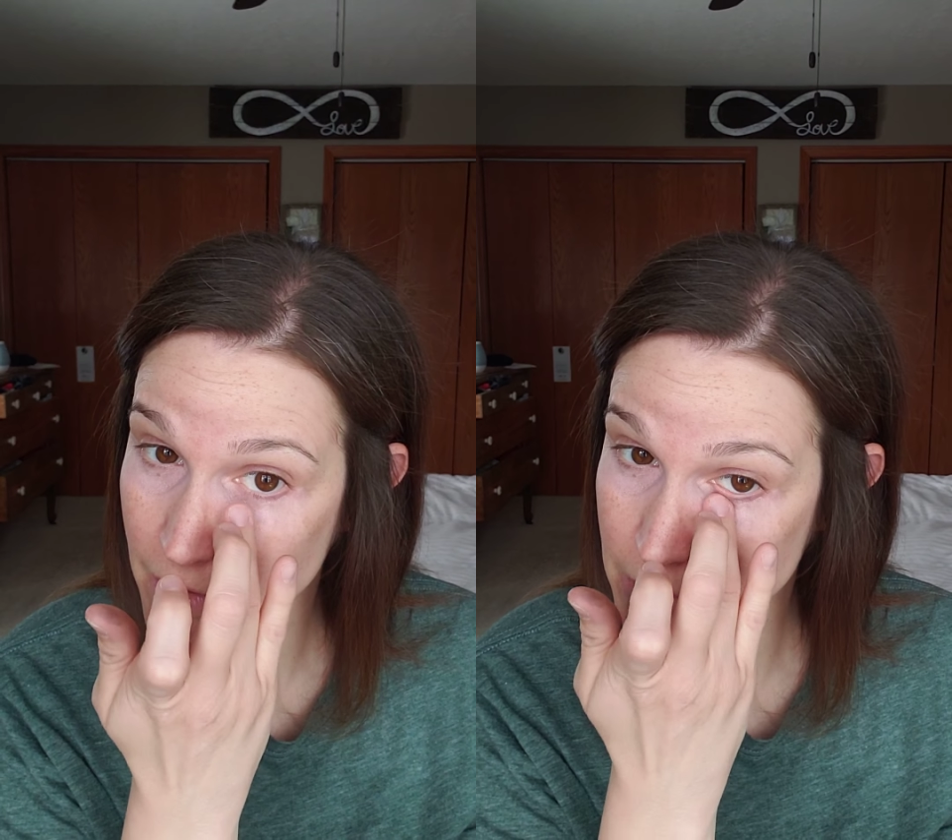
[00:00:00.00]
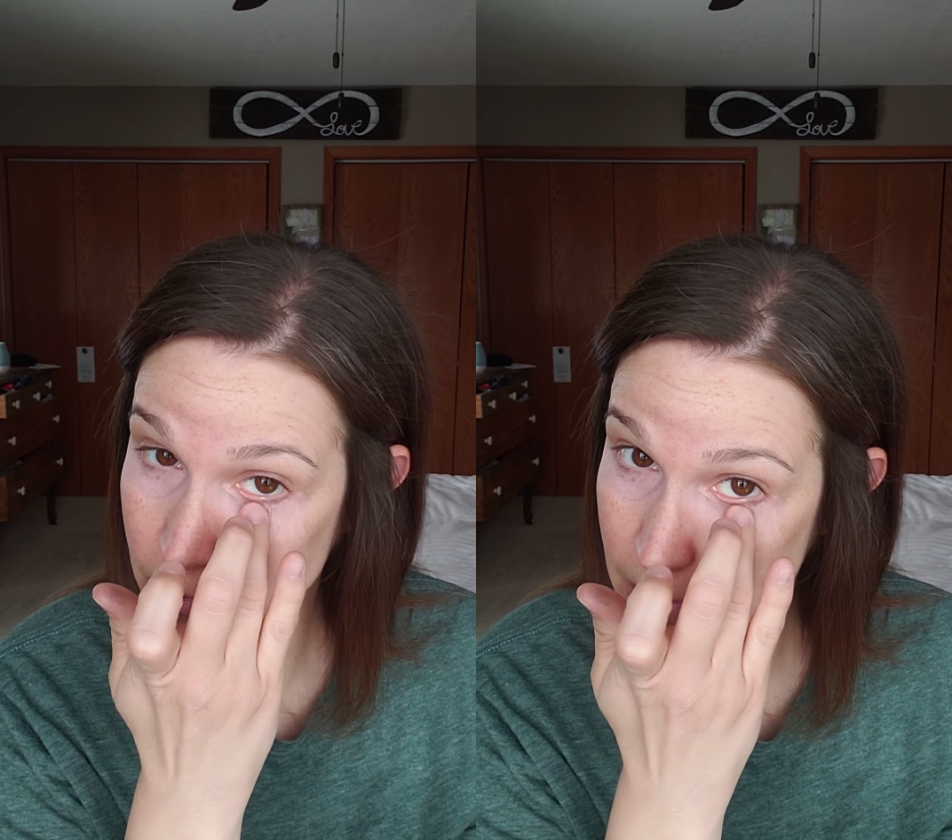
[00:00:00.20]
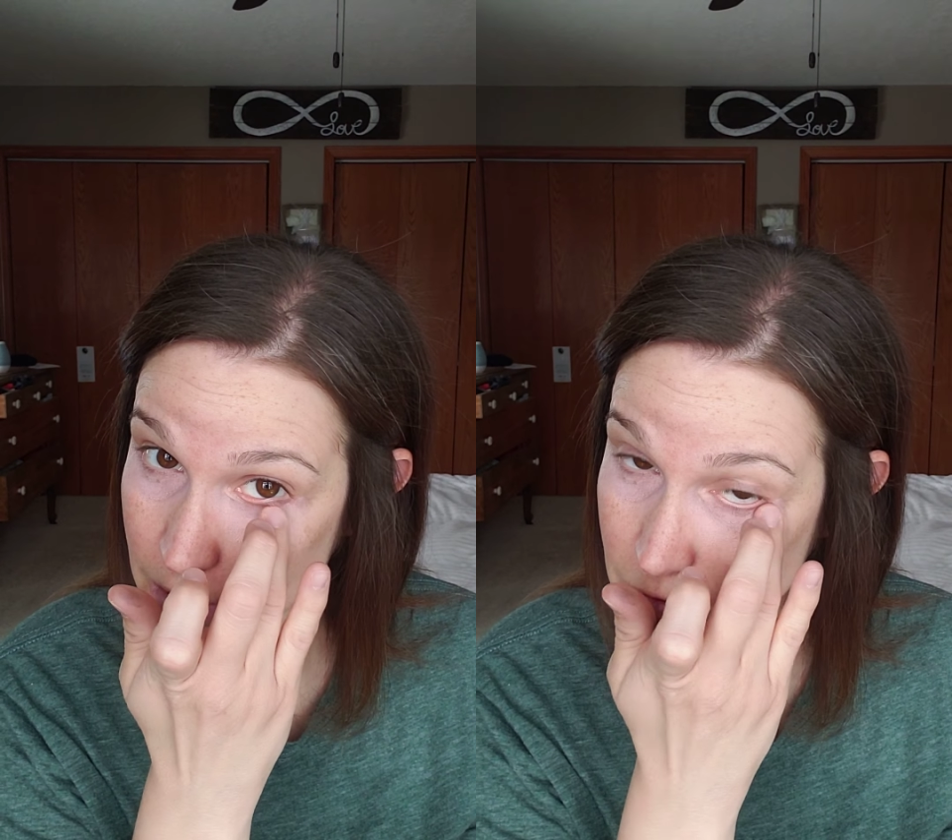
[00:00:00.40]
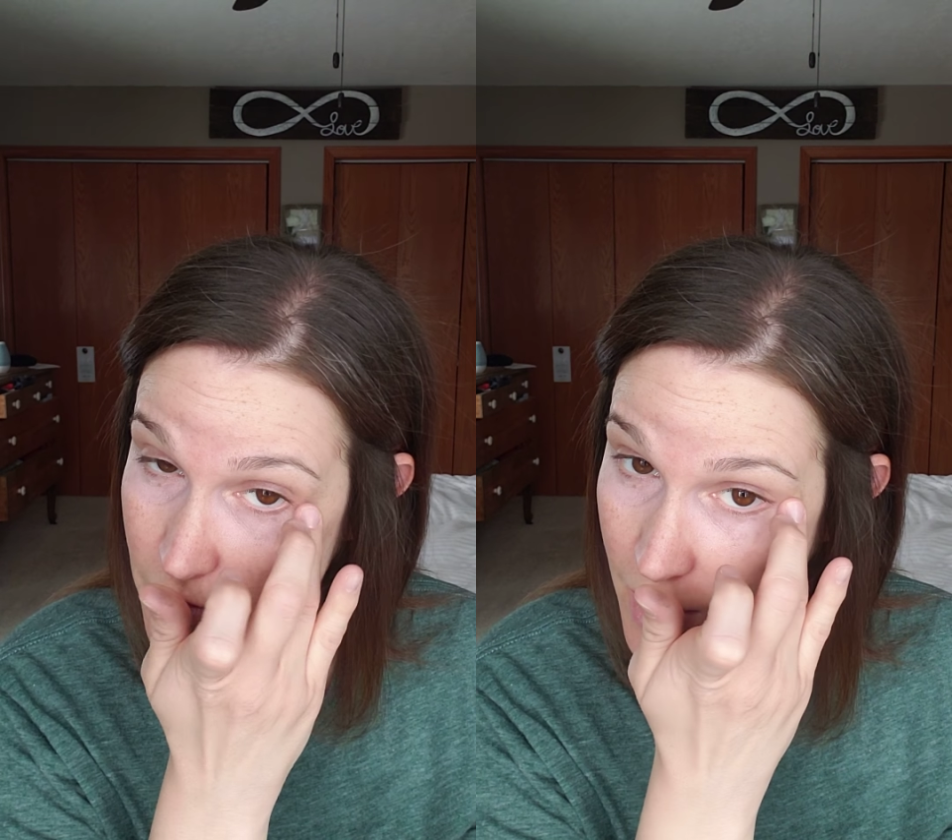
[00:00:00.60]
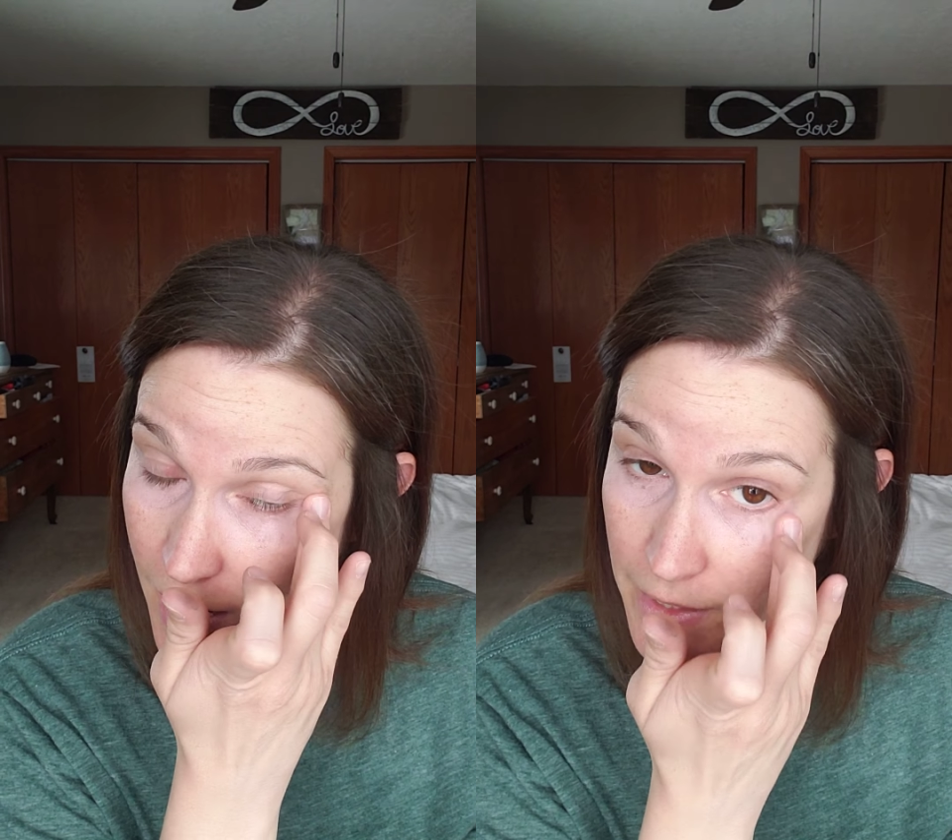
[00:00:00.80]
So we're going to do
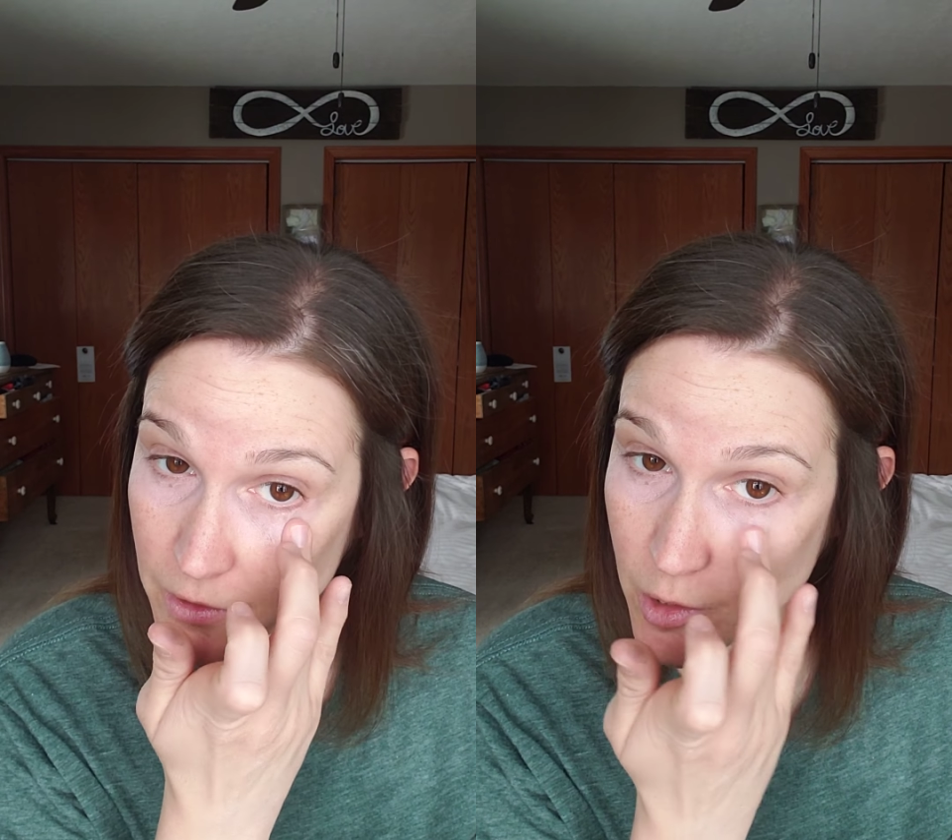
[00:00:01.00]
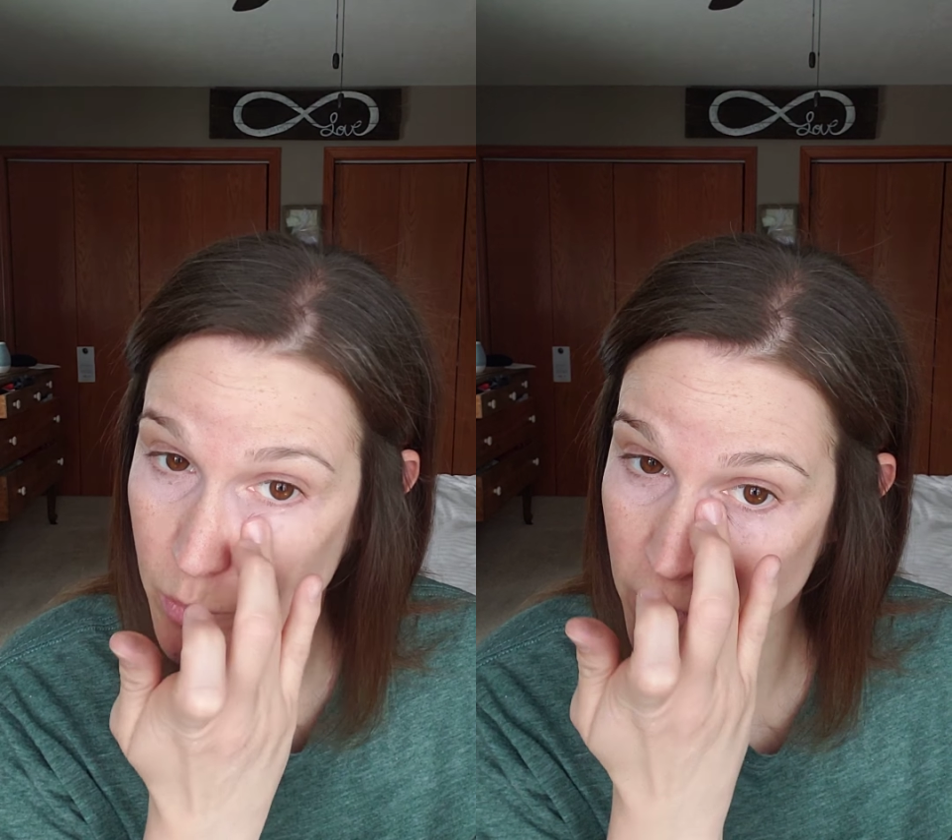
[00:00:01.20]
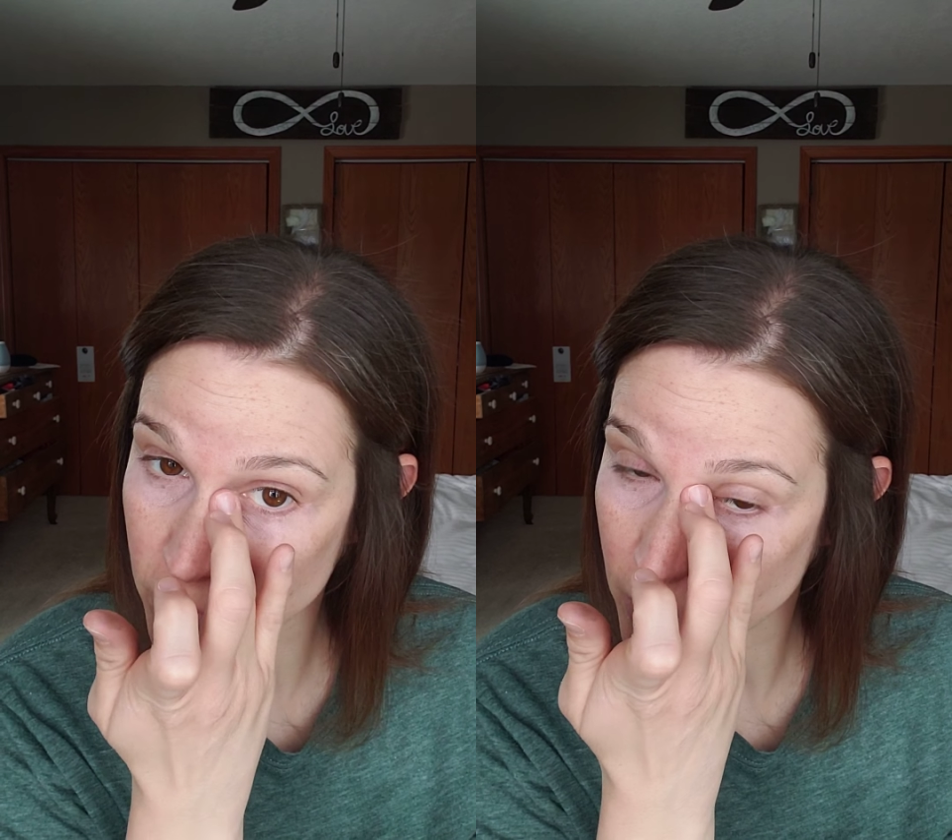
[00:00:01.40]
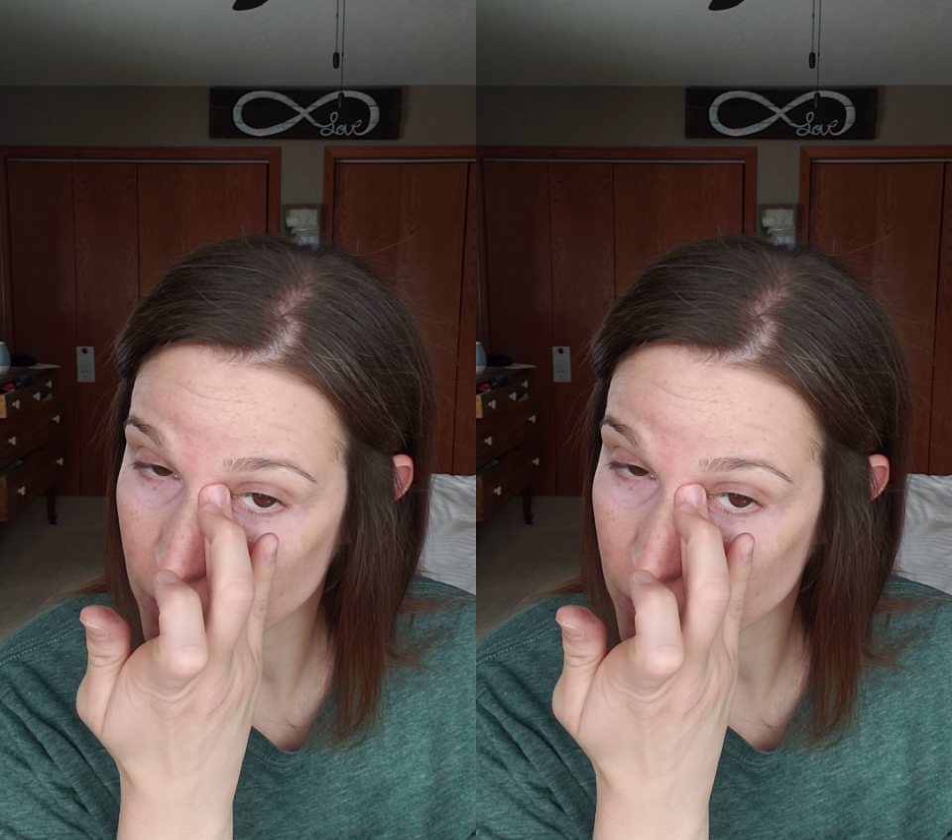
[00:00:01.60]
the eye look before